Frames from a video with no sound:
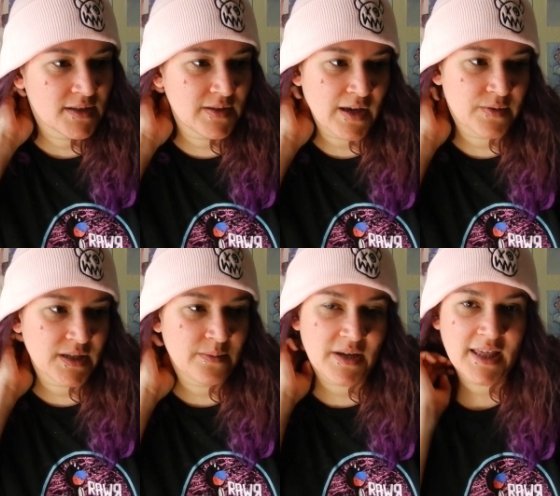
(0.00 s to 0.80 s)
So that was
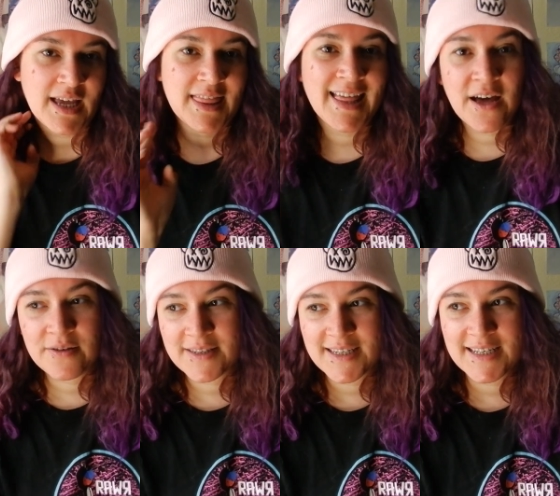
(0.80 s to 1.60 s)
going to be like a
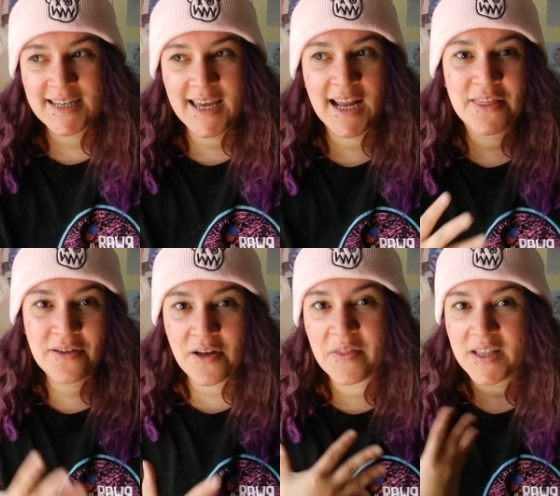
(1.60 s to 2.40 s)
thousand. And I
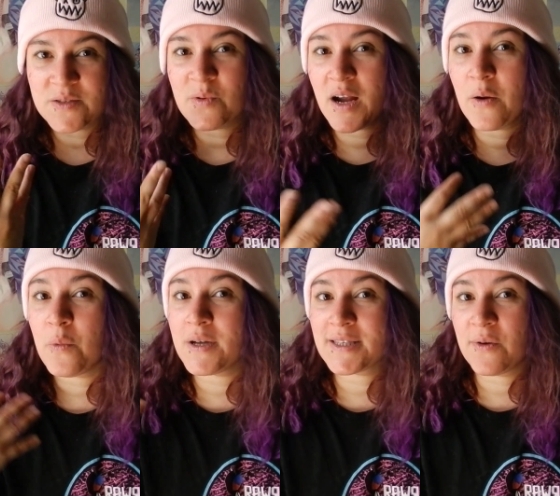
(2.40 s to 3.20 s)
thought that's where I
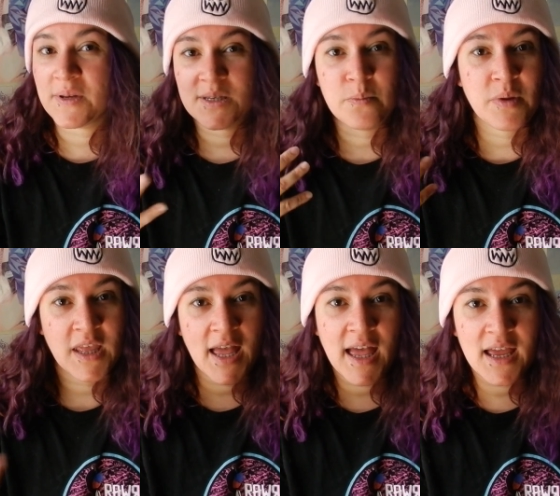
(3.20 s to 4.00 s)
was going to
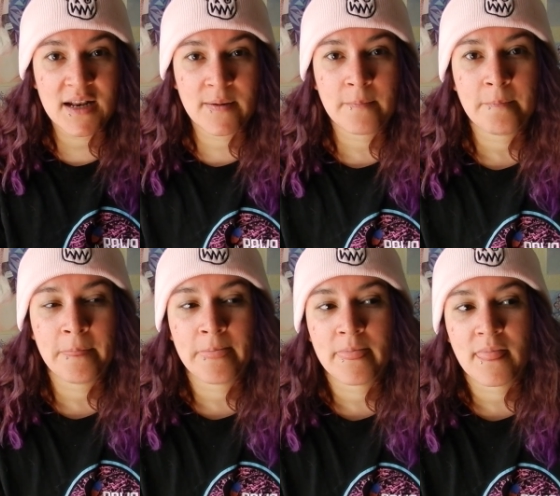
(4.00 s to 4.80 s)
be at.
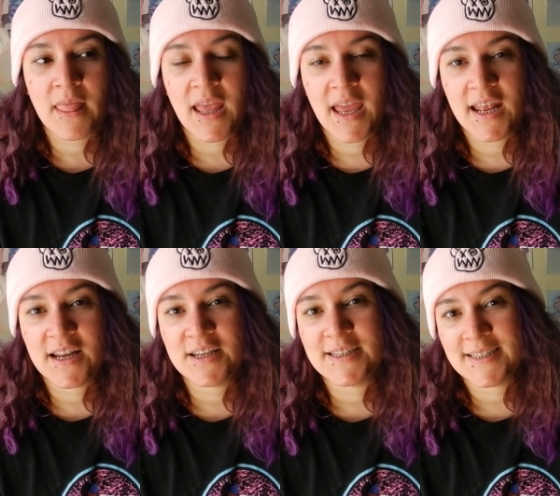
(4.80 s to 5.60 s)

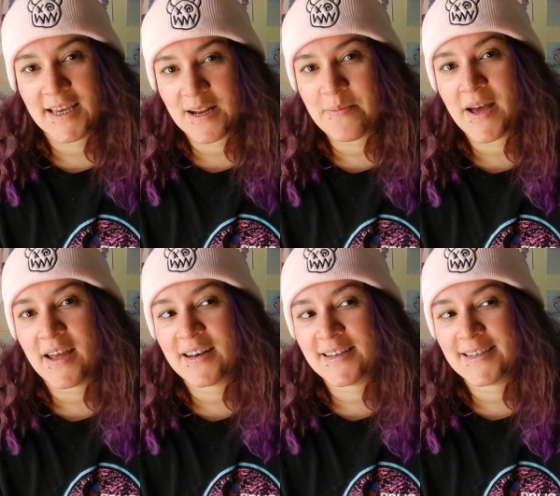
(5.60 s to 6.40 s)
And instead I'm
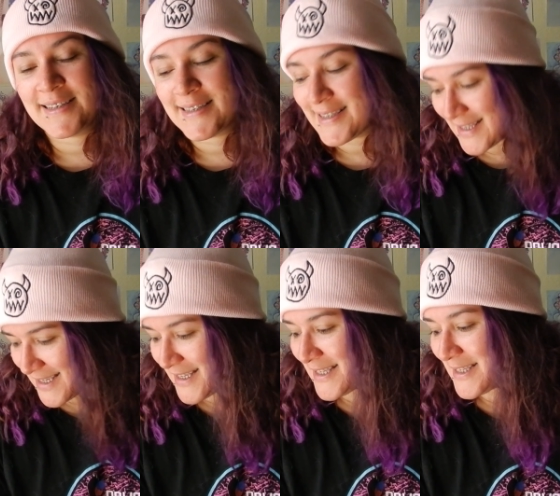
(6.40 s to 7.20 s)
at
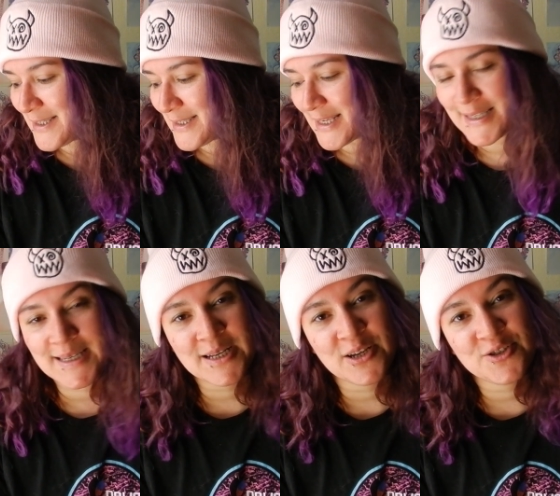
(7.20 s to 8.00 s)

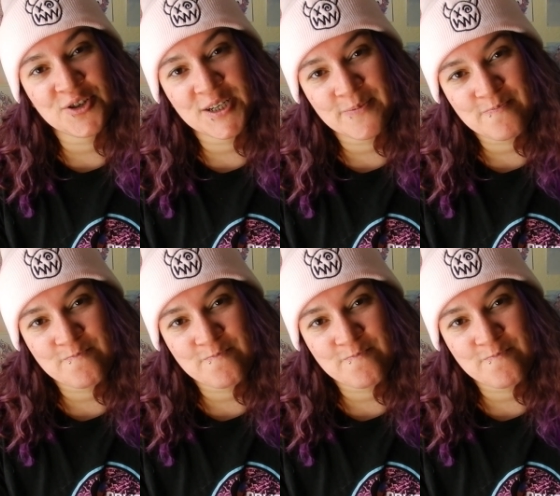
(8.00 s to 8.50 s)
1600.